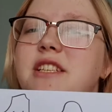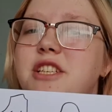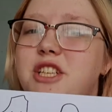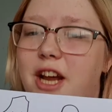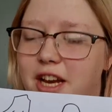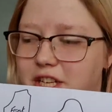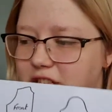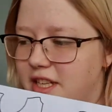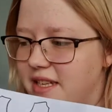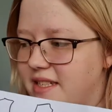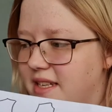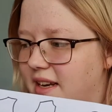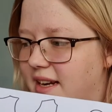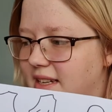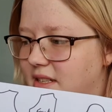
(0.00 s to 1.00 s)
to change this,
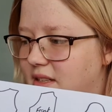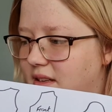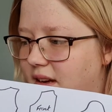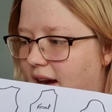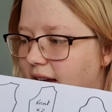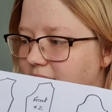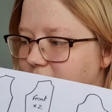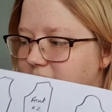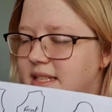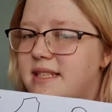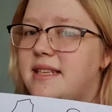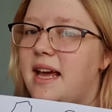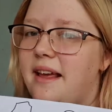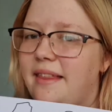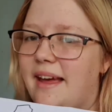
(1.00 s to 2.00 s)
and I, I did
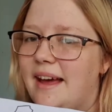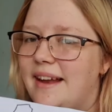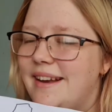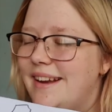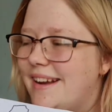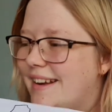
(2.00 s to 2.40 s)
say that,